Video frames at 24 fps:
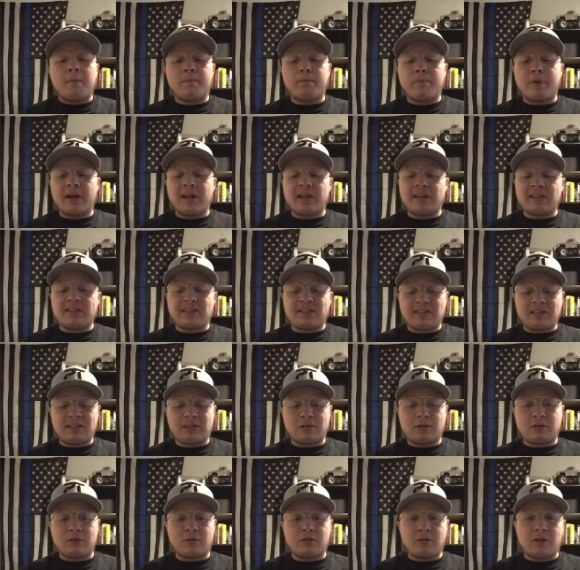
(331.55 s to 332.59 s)
but it's
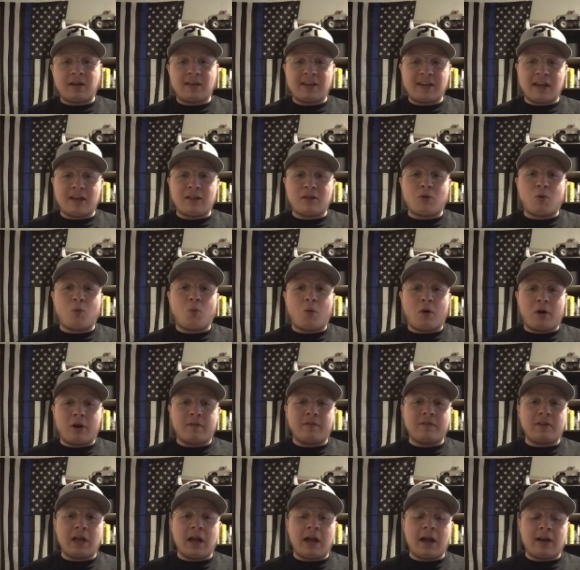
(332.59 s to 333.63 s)
still, again, the Word
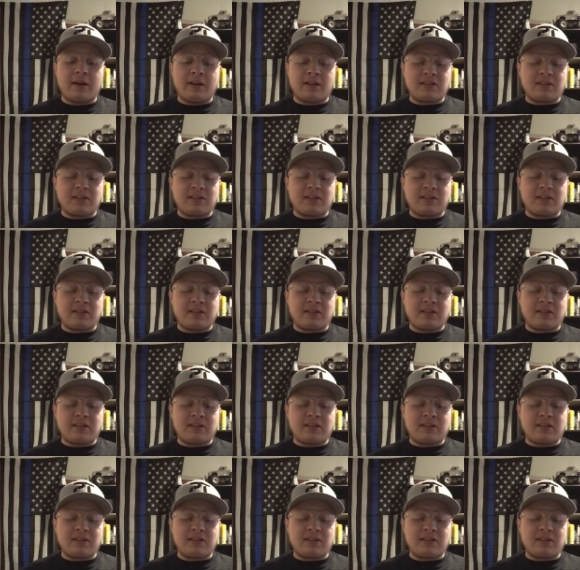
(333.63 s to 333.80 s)
of God.